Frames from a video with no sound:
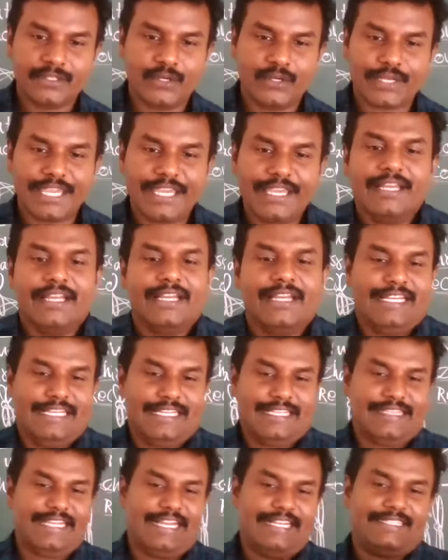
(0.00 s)
Okay,
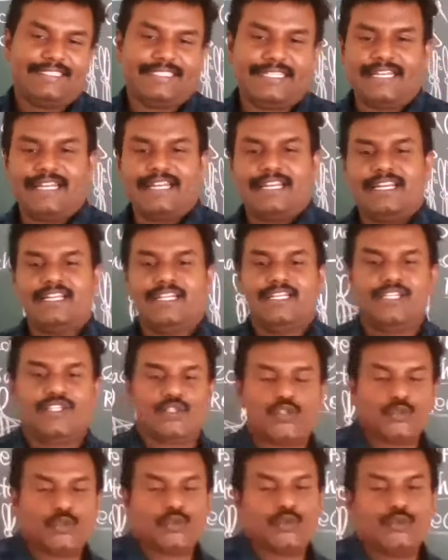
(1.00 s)
that's all.
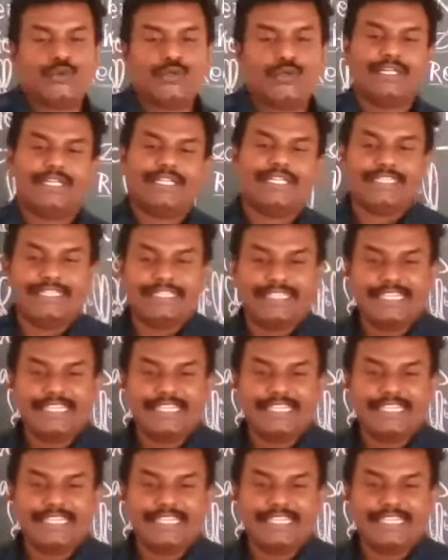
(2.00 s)
So